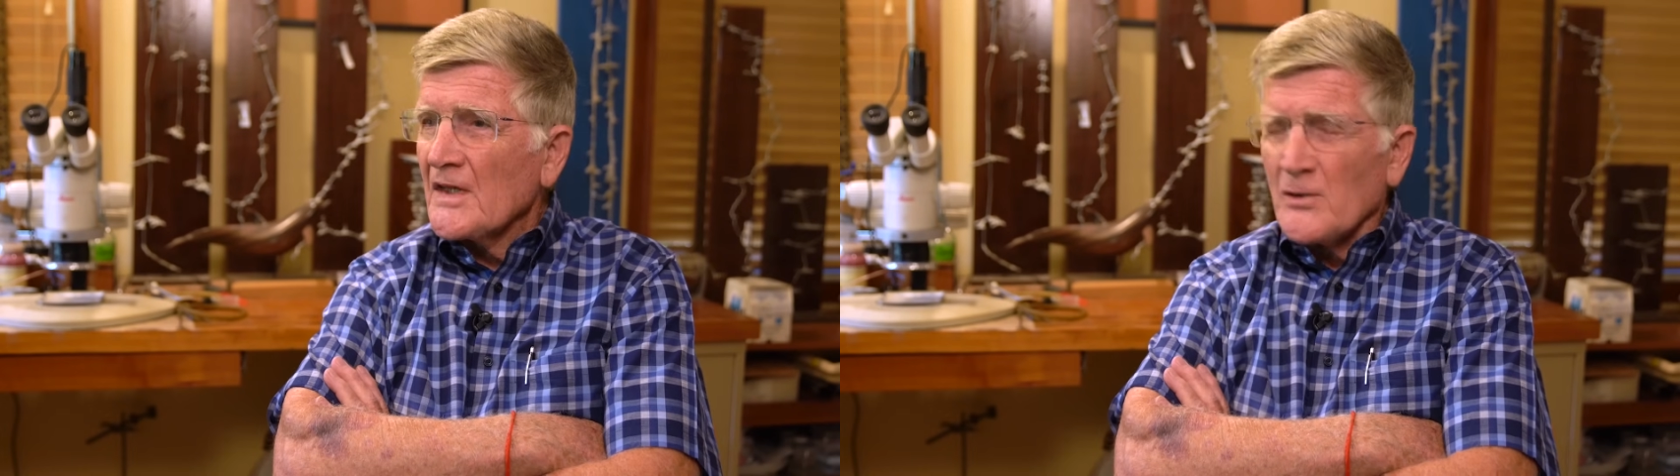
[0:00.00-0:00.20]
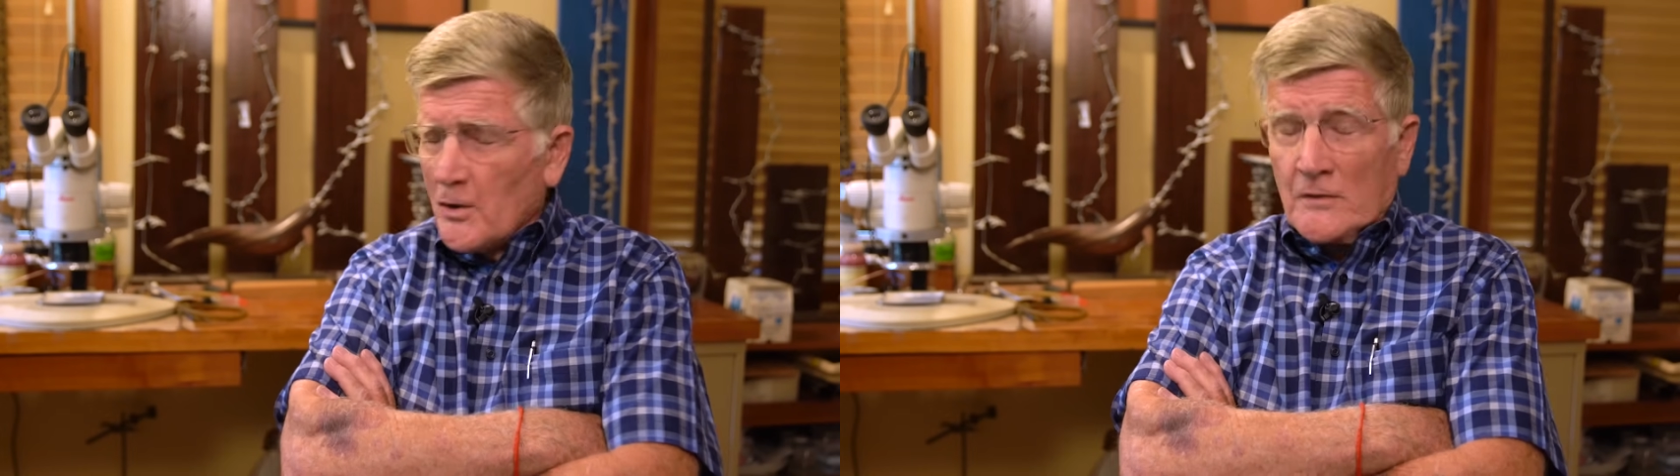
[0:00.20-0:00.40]

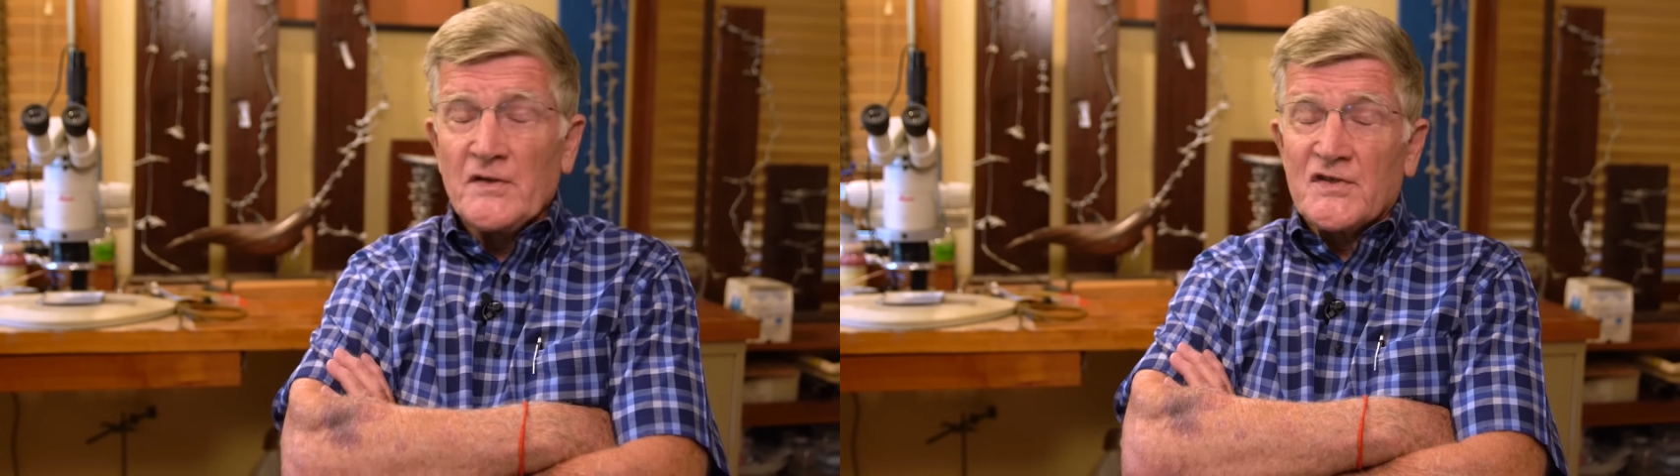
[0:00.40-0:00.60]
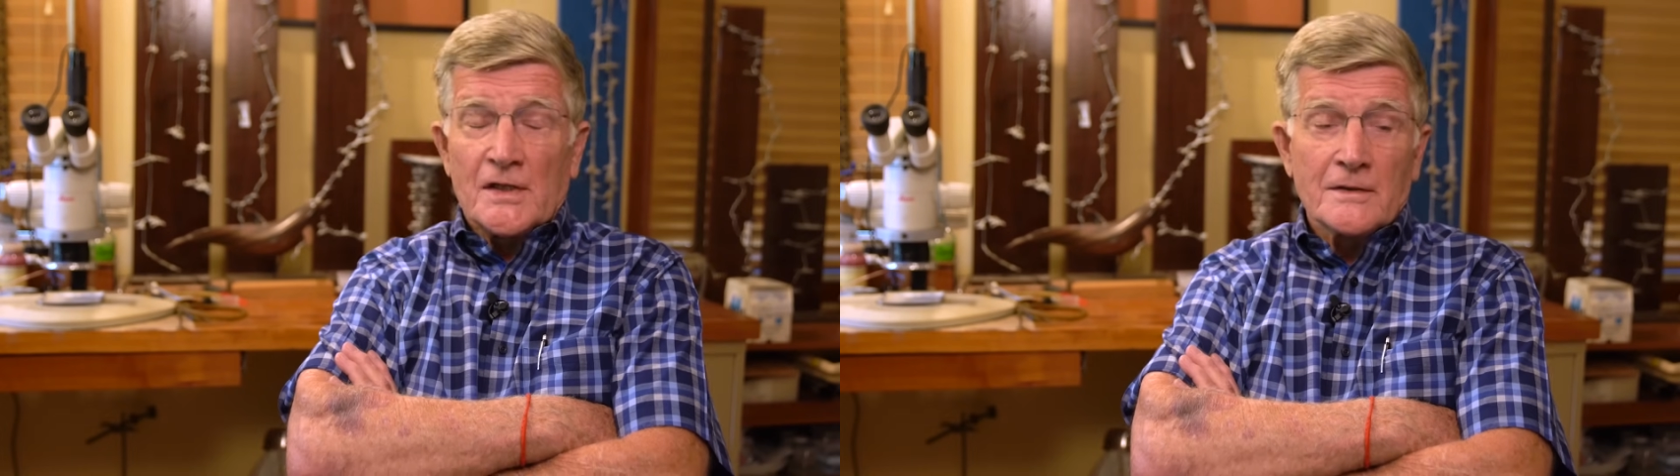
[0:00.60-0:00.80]
And all of
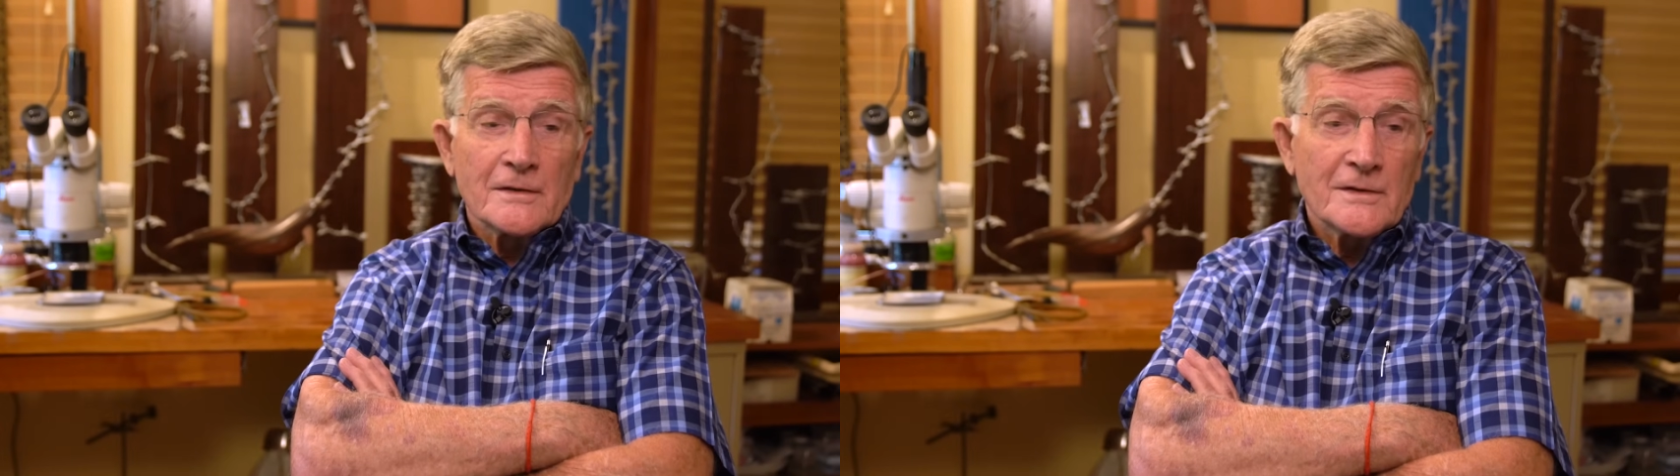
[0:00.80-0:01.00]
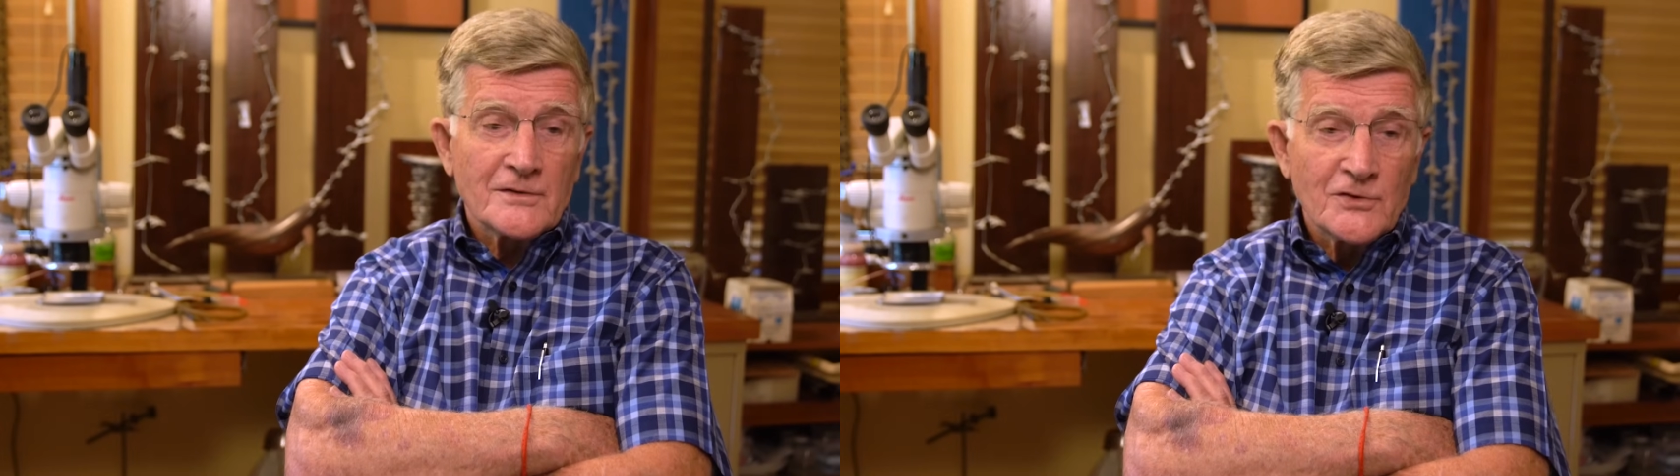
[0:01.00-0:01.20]
a sudden,
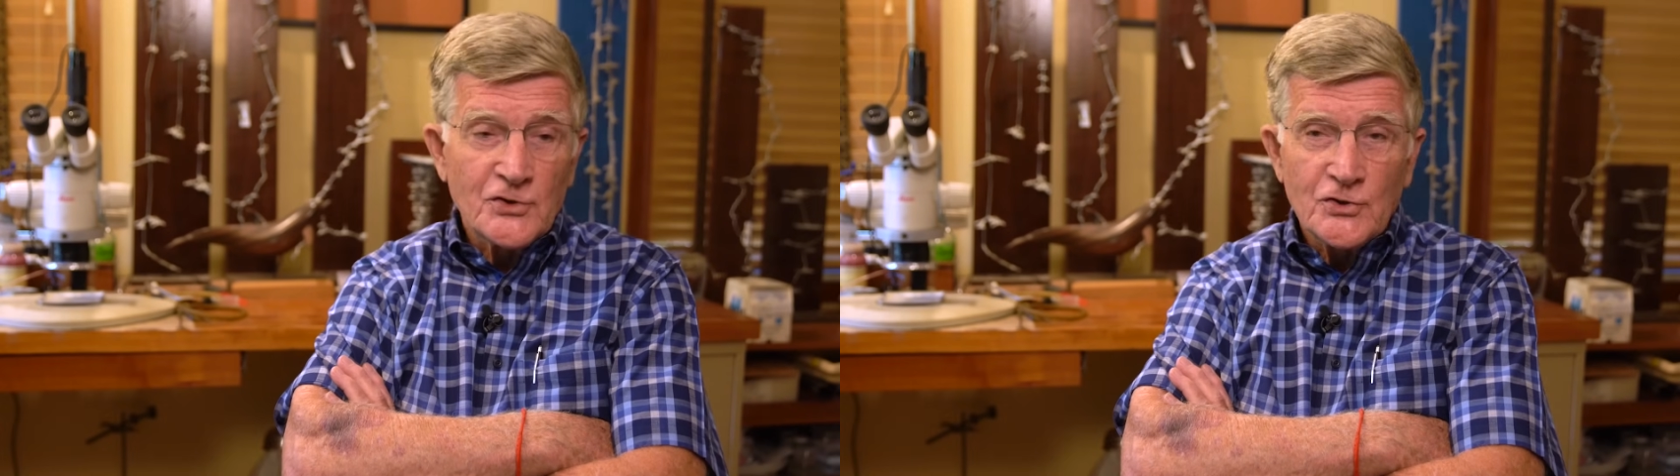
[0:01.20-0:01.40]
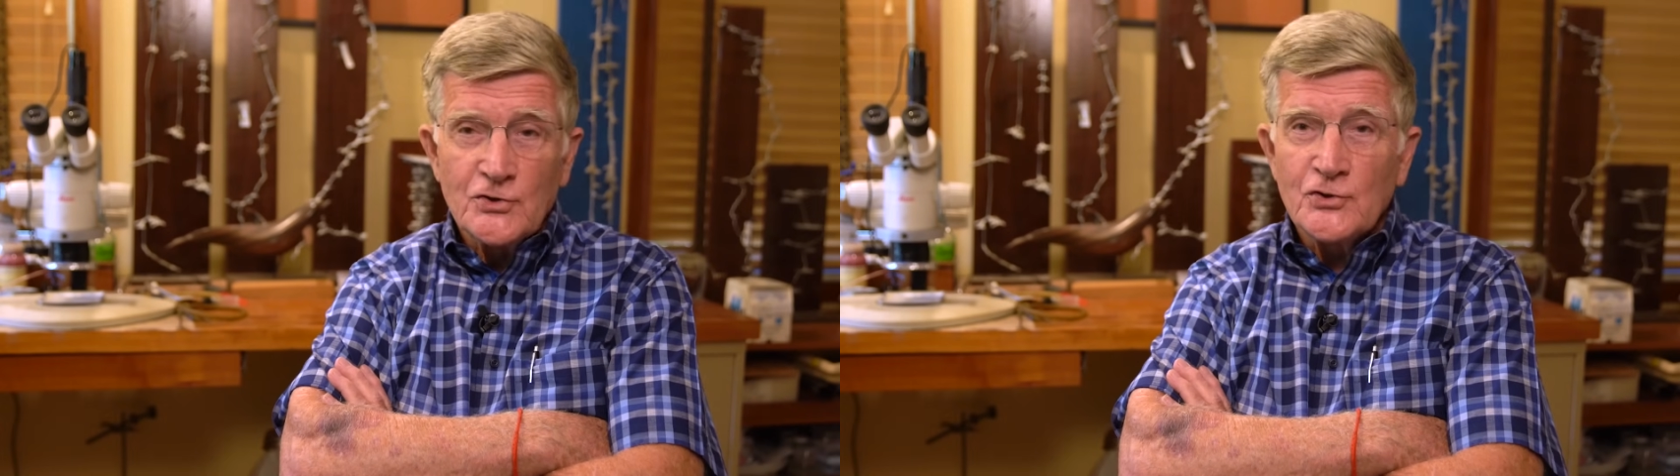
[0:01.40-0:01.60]
I got
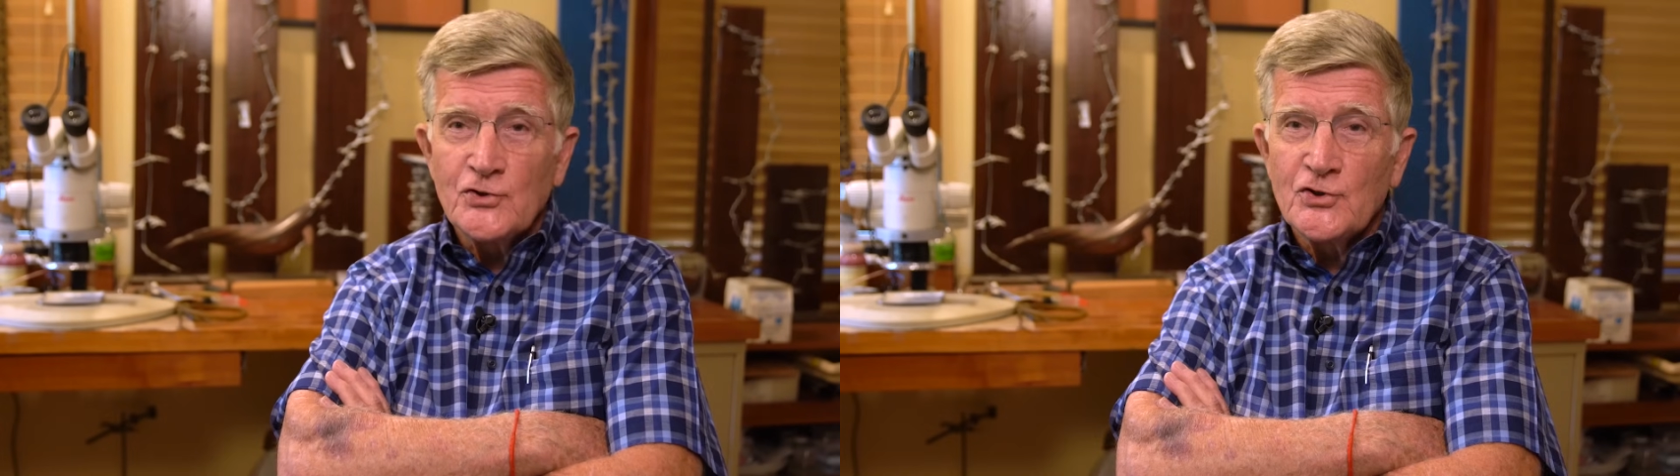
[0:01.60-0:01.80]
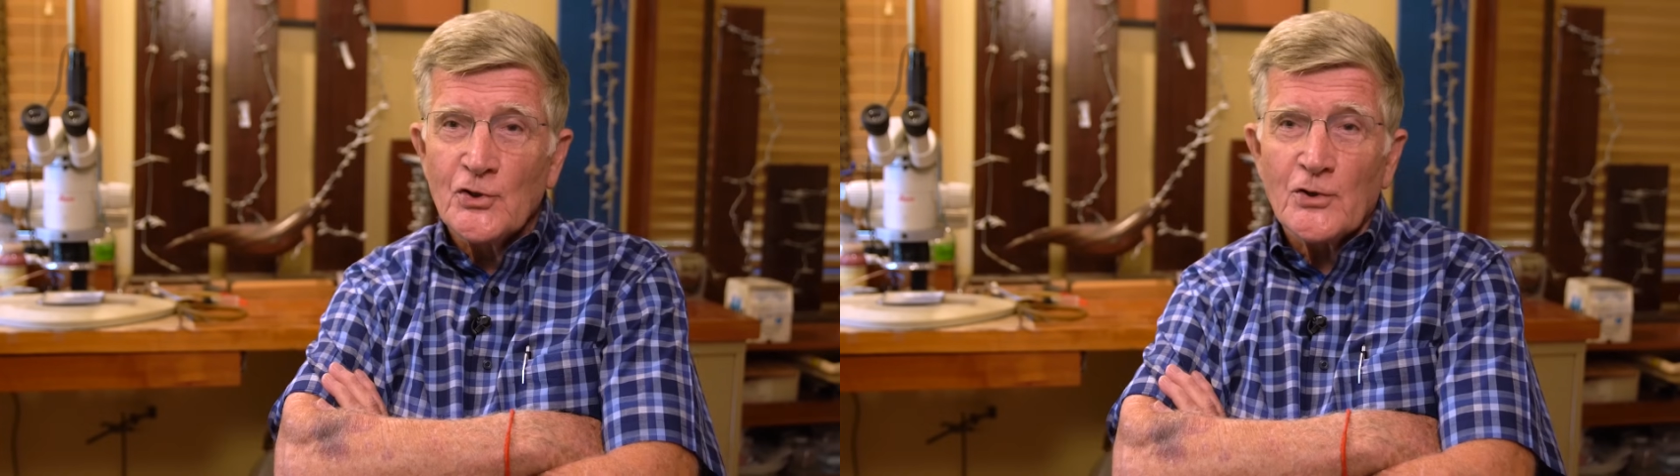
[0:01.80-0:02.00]

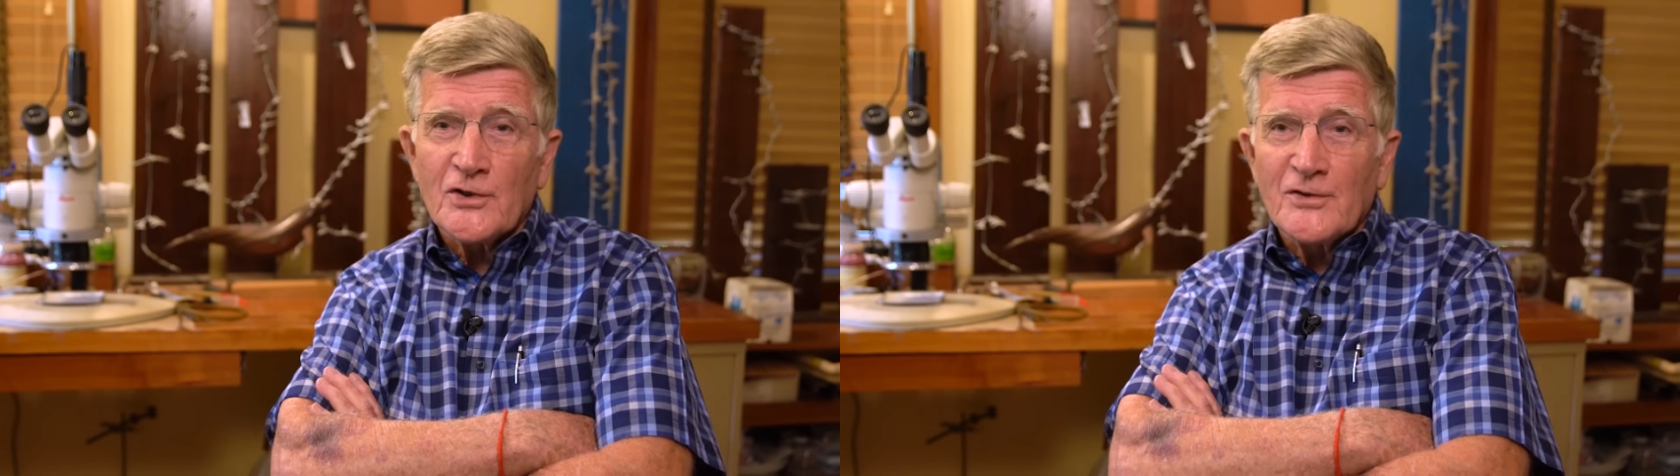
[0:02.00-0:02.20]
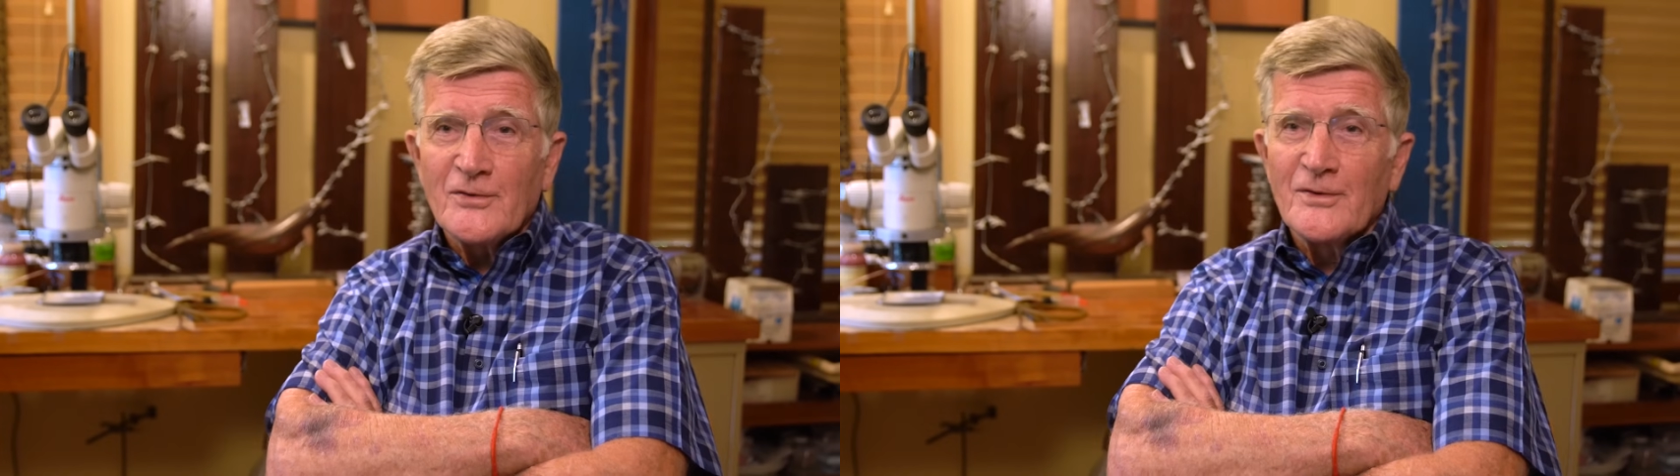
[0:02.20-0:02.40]
jerked.